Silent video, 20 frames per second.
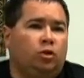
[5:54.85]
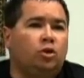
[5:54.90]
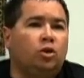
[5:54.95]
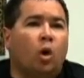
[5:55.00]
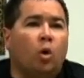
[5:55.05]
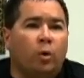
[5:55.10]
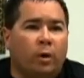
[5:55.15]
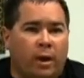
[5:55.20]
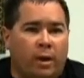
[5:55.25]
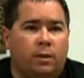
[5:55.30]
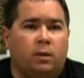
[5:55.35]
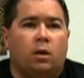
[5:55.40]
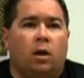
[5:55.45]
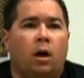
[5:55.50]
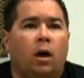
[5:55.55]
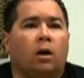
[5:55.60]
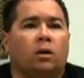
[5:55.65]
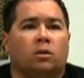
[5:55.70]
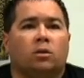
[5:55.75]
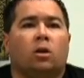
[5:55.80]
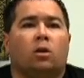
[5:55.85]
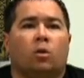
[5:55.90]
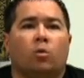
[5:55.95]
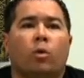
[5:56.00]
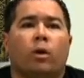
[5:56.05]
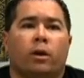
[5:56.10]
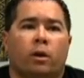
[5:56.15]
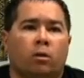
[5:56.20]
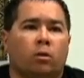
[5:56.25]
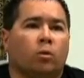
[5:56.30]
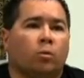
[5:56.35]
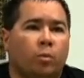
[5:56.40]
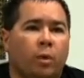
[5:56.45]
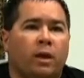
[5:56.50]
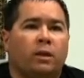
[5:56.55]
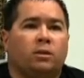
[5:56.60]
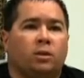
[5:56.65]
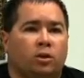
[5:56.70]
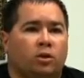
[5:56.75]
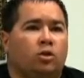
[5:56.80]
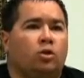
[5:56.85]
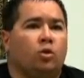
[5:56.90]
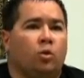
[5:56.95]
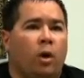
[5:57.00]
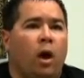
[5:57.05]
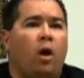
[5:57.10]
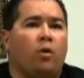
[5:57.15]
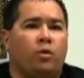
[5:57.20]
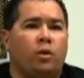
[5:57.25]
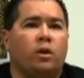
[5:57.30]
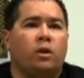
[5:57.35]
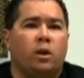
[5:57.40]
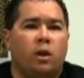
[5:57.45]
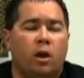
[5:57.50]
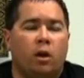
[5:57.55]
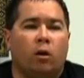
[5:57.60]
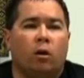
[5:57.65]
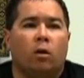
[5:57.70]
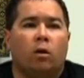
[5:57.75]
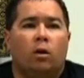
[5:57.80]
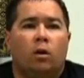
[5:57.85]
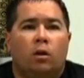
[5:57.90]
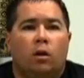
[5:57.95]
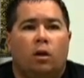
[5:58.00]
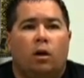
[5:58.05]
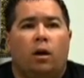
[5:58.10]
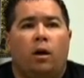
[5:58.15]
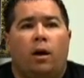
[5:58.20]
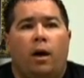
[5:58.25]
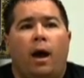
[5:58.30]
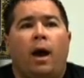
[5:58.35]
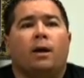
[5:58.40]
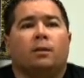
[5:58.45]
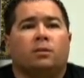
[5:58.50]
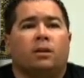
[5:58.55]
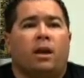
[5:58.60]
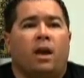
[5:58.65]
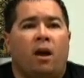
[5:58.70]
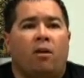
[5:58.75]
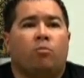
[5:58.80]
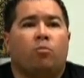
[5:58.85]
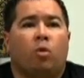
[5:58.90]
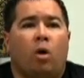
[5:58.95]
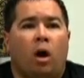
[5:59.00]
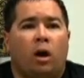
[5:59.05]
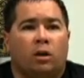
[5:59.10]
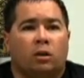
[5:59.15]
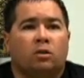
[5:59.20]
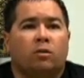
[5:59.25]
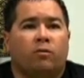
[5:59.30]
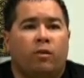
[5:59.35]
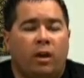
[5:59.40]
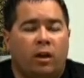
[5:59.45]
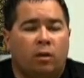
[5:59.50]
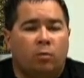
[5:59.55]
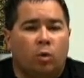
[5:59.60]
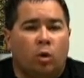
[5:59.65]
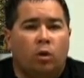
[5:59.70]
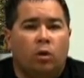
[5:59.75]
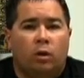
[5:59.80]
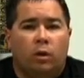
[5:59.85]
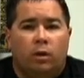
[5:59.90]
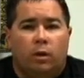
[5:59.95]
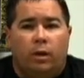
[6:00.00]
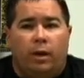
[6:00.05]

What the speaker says: donate to us on a regular basis throughout the year as they have product available.